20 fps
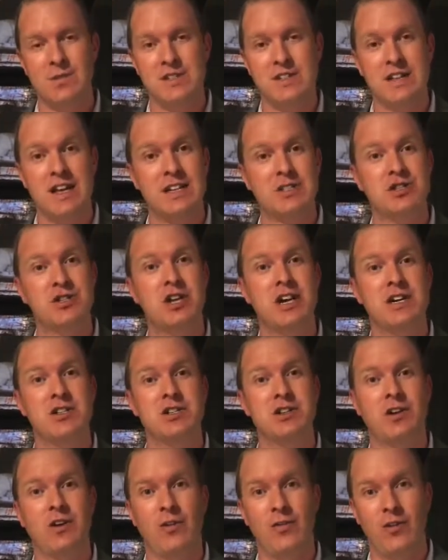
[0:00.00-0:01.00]
and that's changing
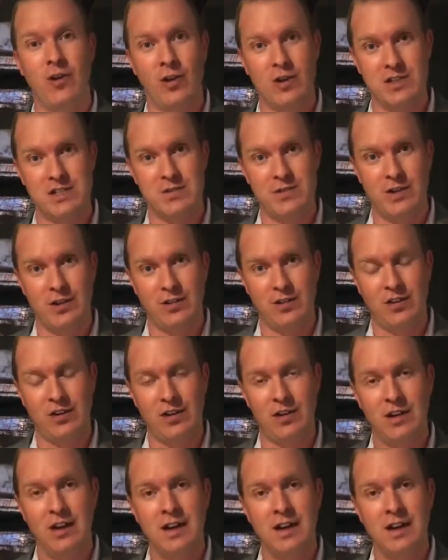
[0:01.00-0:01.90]
your furnace filter.